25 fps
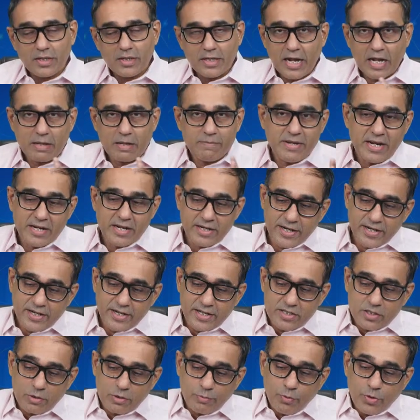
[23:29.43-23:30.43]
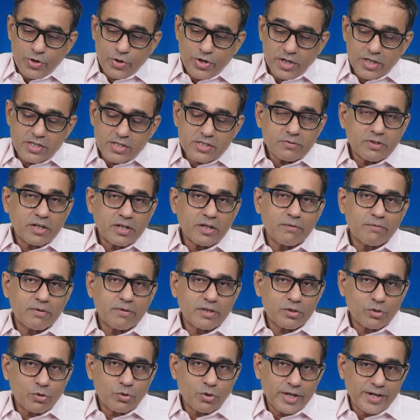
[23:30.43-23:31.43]
RBI did disappoint us when
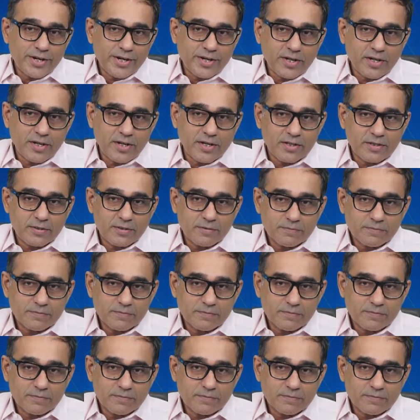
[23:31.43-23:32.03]
no rate cut.